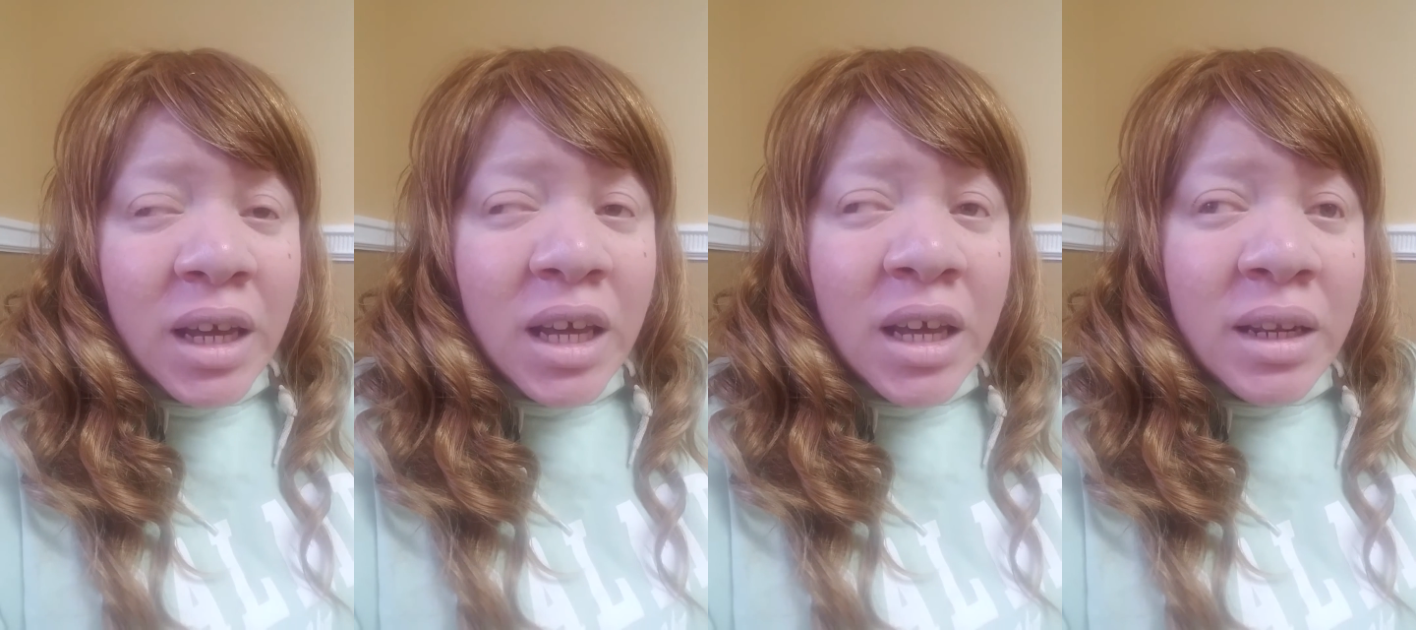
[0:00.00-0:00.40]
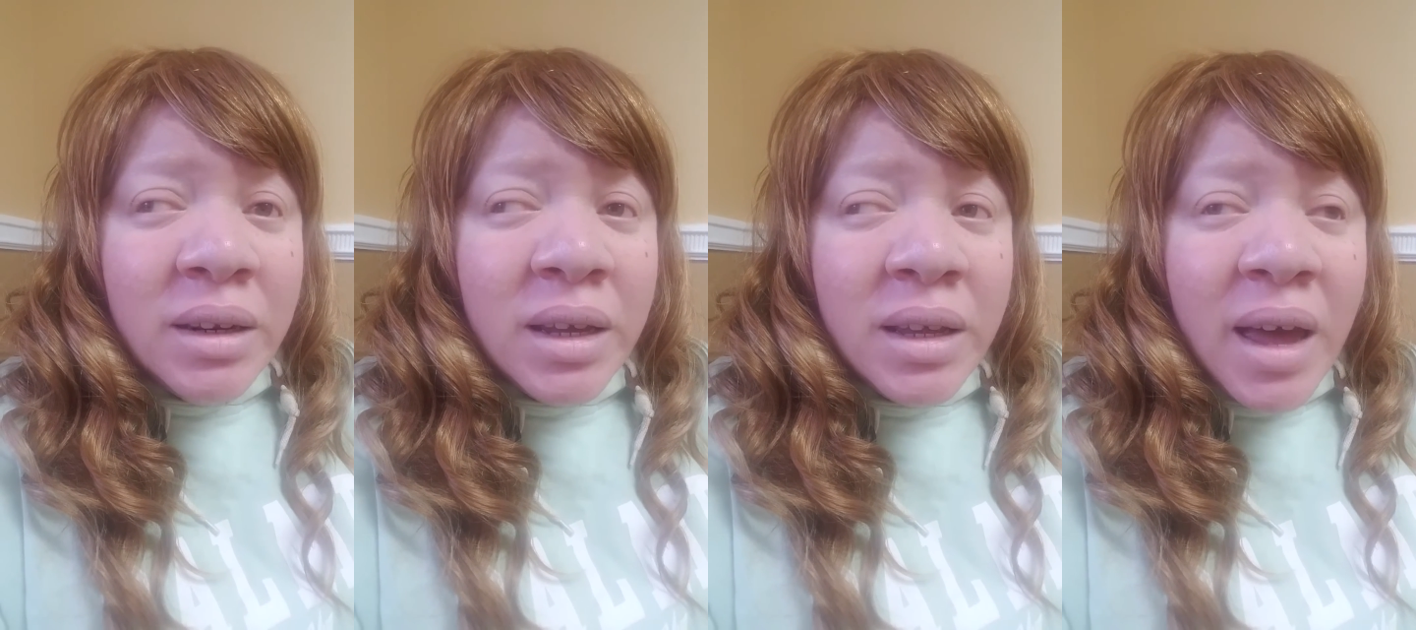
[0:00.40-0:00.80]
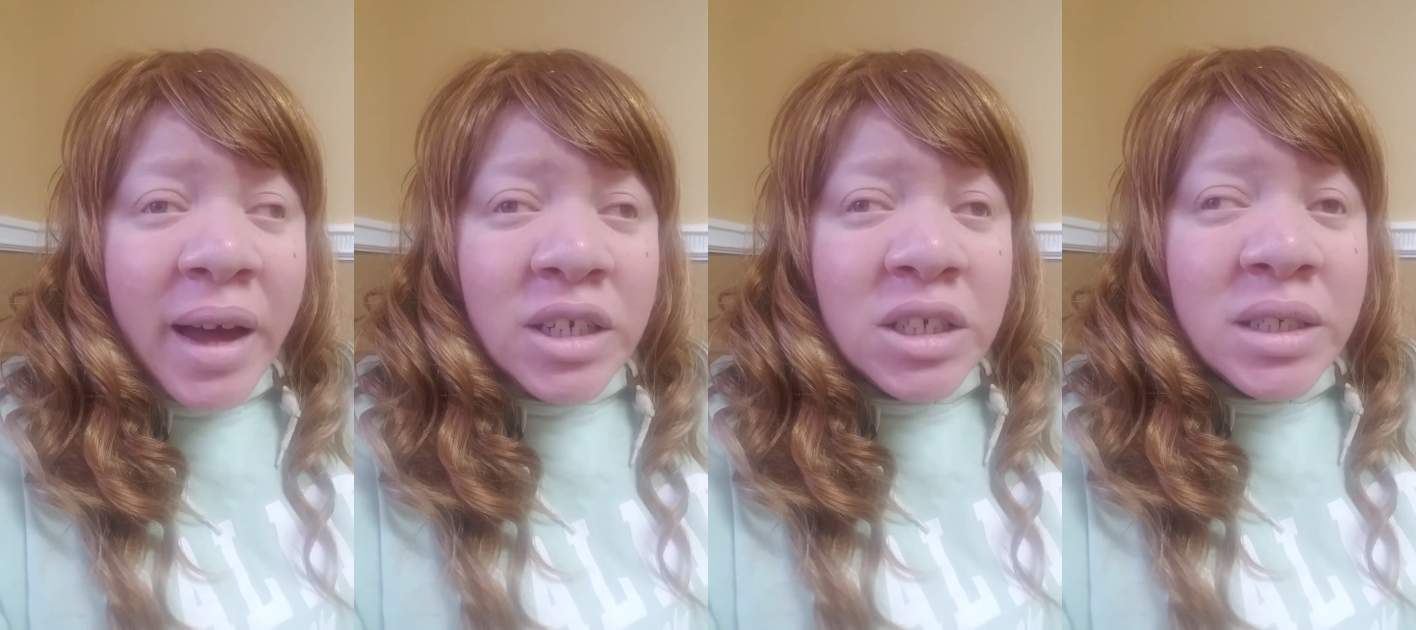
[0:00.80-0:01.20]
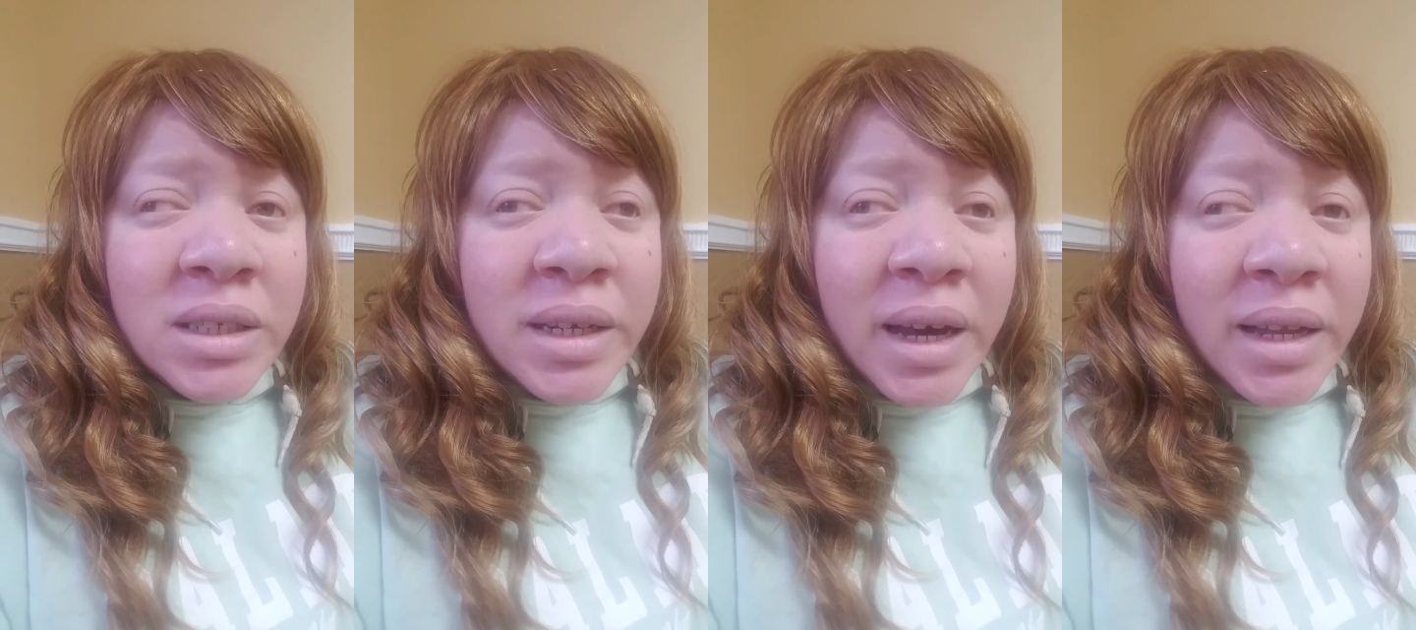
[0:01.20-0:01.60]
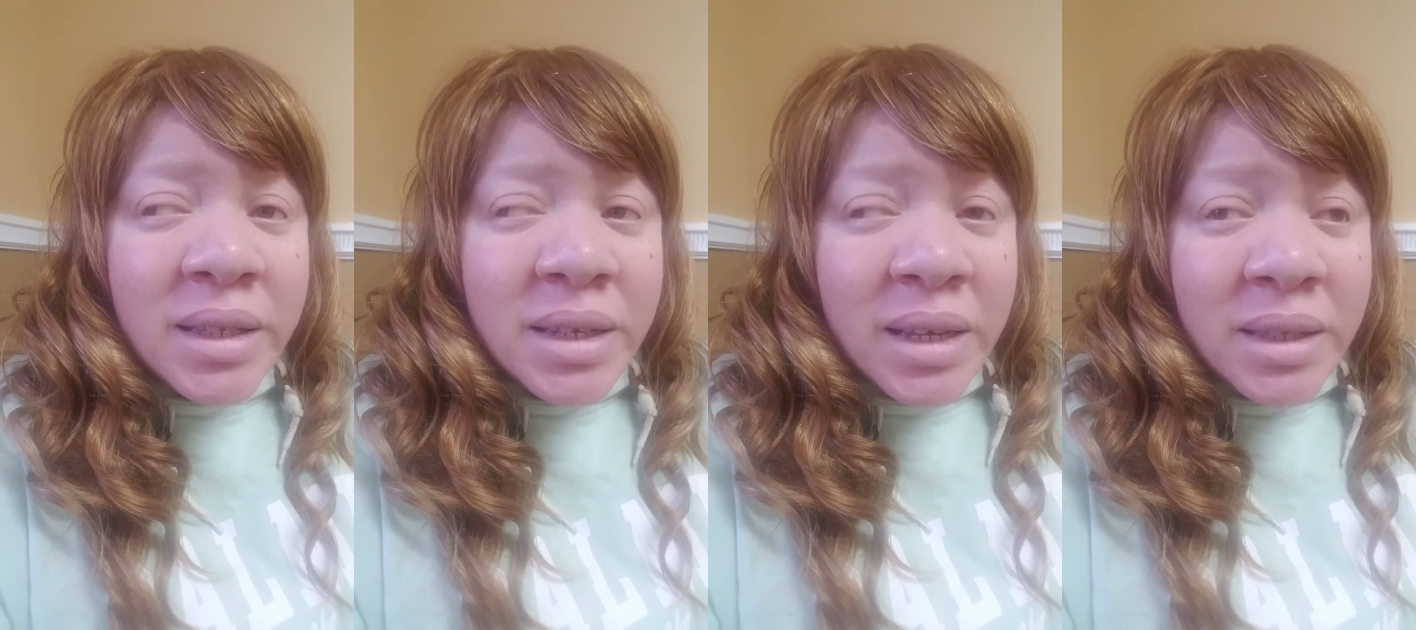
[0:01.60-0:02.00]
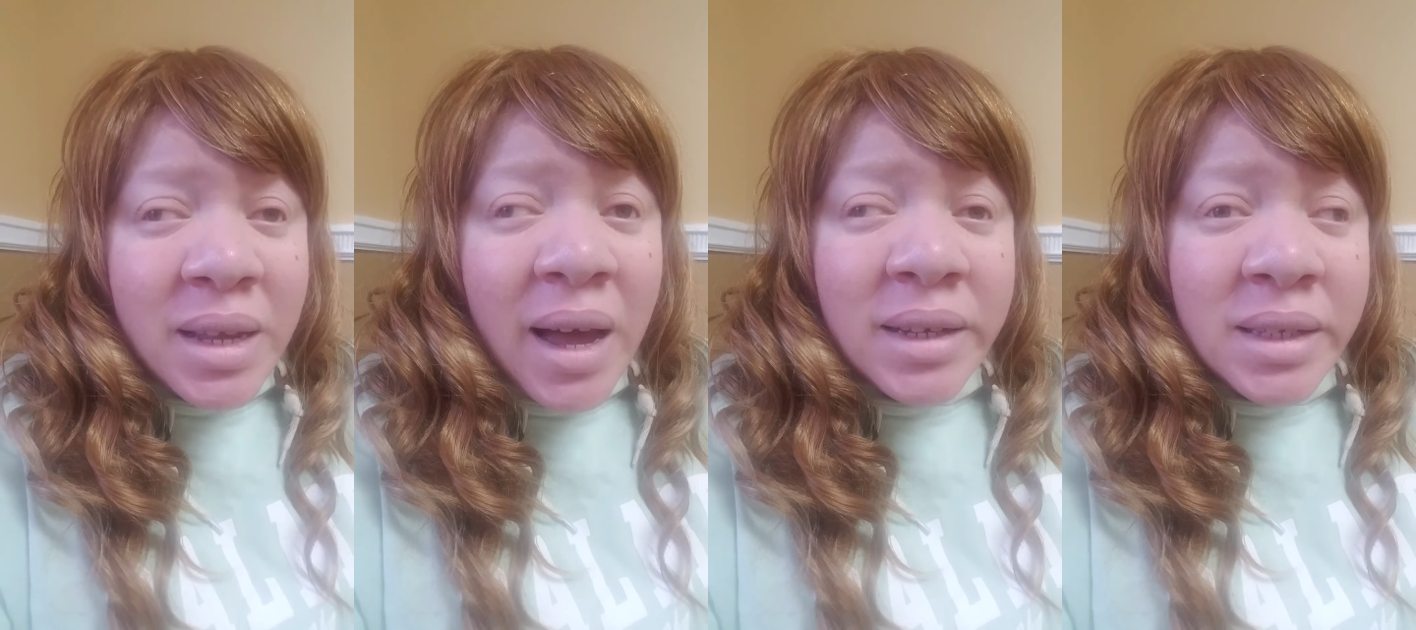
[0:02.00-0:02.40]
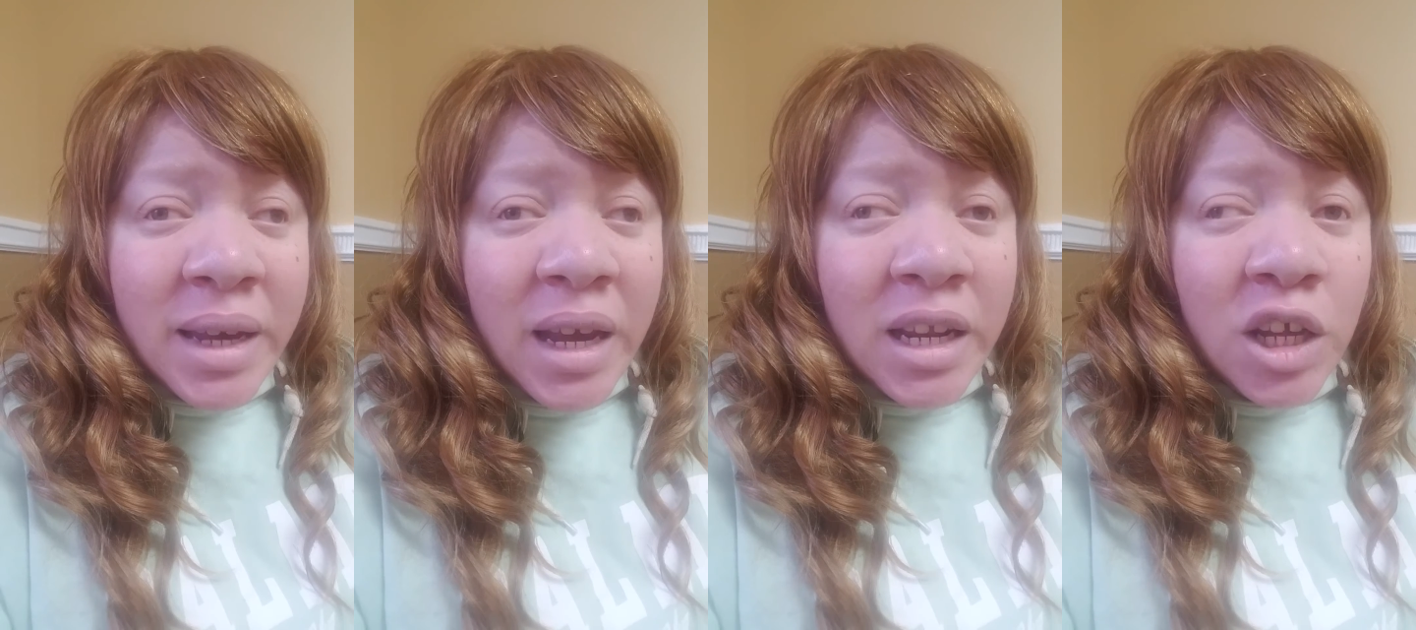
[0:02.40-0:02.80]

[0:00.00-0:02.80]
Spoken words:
it actually gets intoxicating,